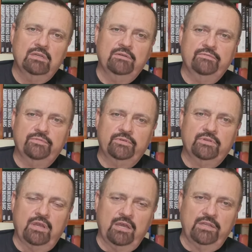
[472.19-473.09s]
of the
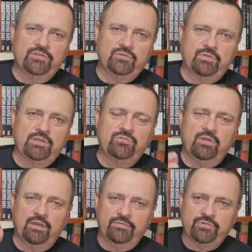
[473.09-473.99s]
honest
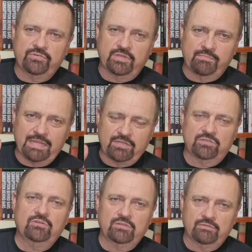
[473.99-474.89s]
correctional officers and make
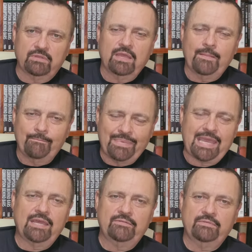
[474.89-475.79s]
us look
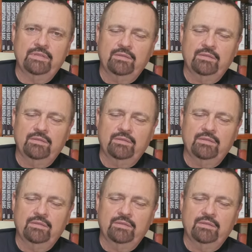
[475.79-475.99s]
bad.